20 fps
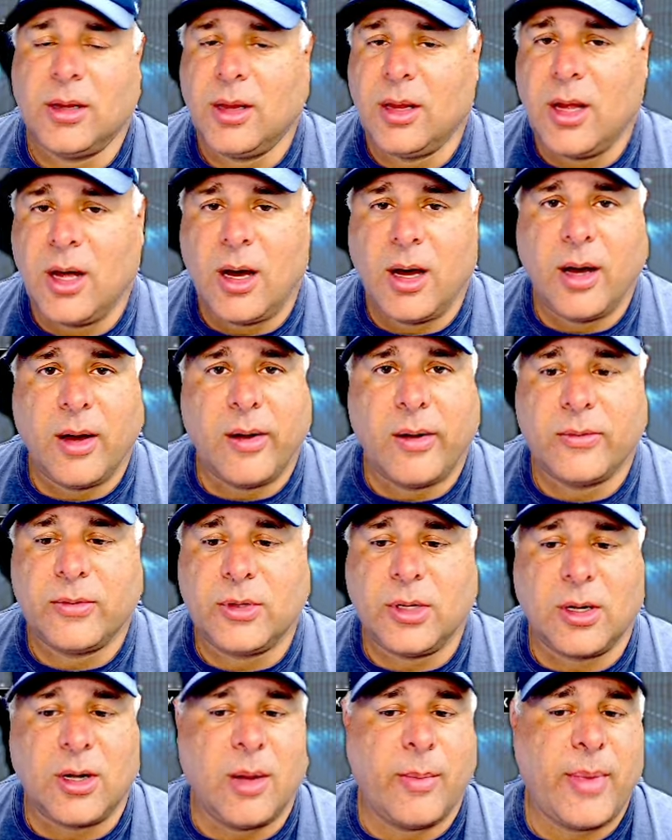Loves
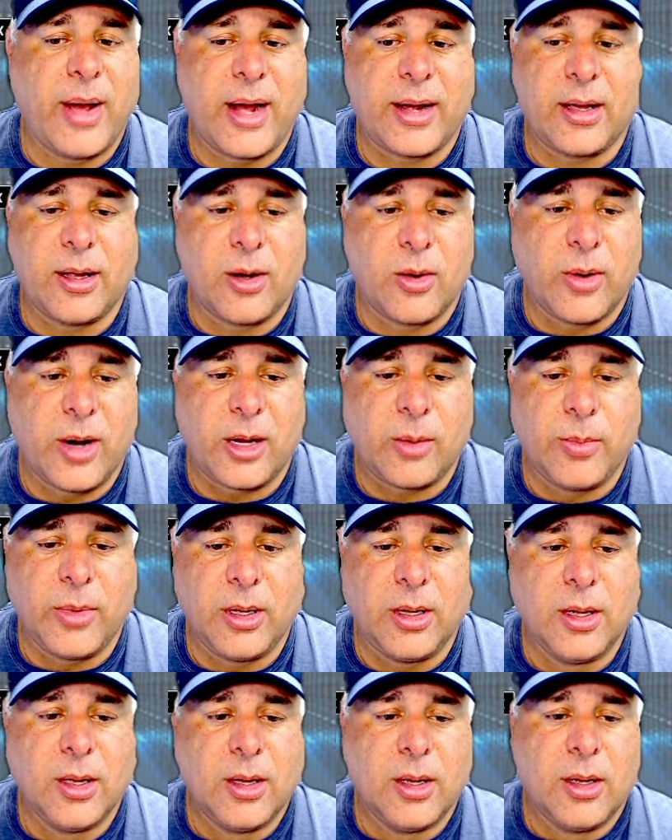to come back and correct me.